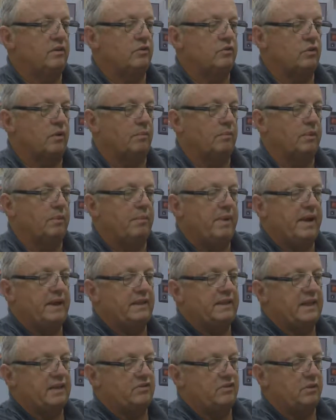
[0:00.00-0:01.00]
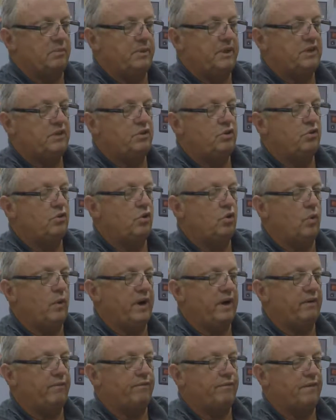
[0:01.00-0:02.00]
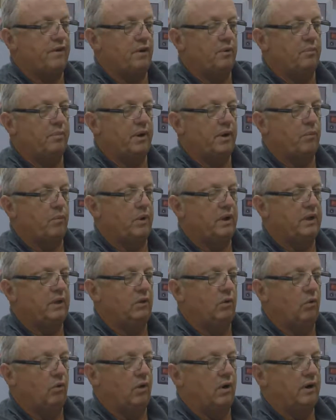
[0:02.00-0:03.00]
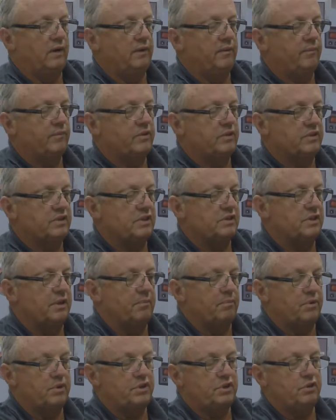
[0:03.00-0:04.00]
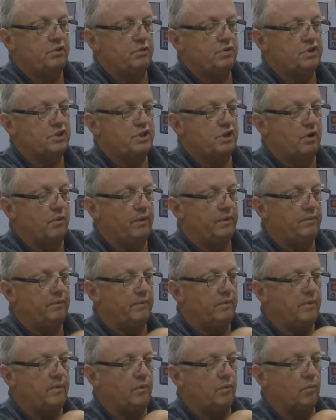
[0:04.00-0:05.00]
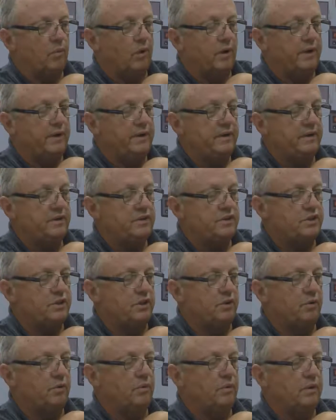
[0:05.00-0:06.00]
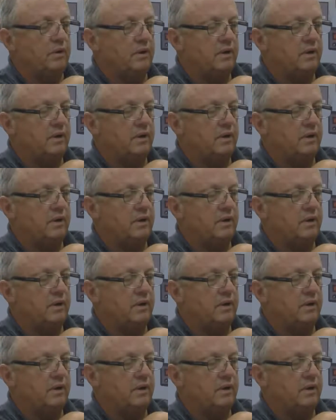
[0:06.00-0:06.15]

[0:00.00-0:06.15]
So I'm going to make, that's going to be 2 quick followed by 1 long, since it's number 2 is showing. 1, 2.